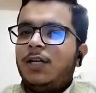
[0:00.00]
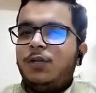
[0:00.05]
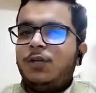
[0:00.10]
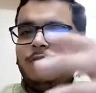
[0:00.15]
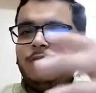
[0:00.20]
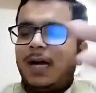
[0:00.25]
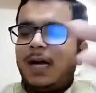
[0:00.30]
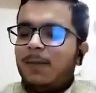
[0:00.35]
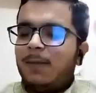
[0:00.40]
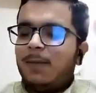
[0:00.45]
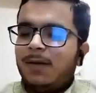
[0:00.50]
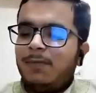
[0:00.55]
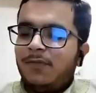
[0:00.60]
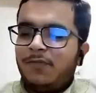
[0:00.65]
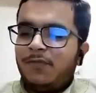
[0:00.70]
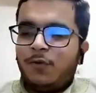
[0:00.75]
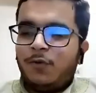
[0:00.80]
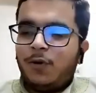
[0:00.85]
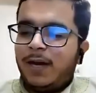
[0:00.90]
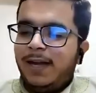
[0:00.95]
do happen
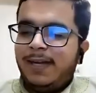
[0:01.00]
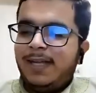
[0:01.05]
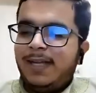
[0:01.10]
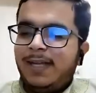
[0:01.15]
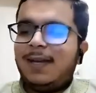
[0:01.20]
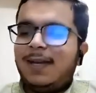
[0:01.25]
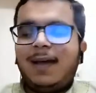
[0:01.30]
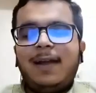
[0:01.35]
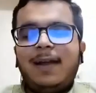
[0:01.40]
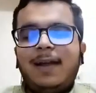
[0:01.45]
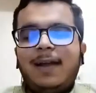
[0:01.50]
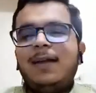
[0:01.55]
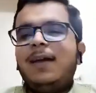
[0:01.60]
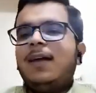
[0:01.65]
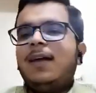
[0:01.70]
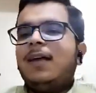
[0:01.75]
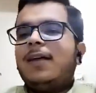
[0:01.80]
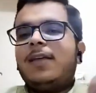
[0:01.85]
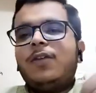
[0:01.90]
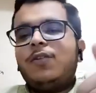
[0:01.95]
before 18, and
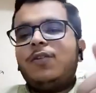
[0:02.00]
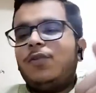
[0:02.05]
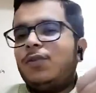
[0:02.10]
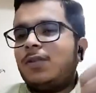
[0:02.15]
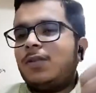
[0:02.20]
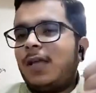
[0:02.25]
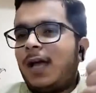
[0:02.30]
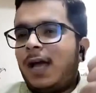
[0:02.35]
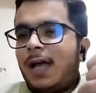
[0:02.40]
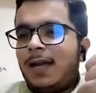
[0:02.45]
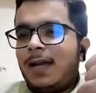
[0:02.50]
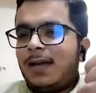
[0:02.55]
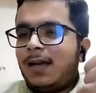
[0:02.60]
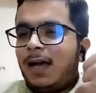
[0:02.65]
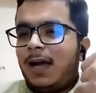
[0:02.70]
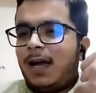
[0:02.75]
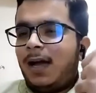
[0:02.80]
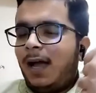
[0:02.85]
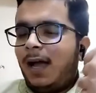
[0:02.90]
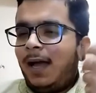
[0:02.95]

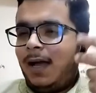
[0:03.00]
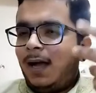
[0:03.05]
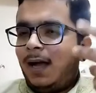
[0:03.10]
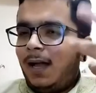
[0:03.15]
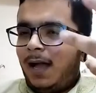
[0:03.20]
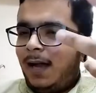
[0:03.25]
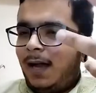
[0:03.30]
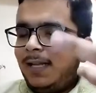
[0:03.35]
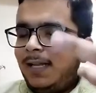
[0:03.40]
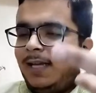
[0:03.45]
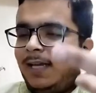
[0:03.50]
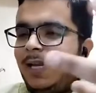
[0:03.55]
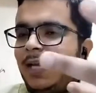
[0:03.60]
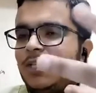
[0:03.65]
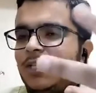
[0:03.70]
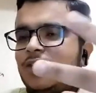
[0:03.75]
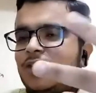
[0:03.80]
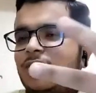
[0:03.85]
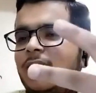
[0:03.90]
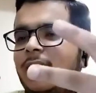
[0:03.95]
a
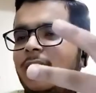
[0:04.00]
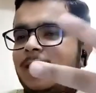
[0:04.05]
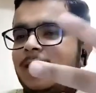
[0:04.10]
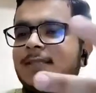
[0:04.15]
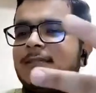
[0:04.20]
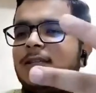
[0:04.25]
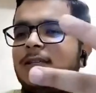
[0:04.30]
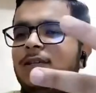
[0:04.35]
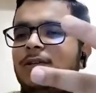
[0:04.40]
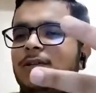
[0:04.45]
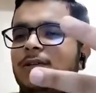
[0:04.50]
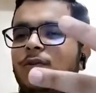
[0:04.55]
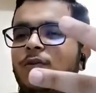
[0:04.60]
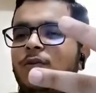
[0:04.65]
teenager is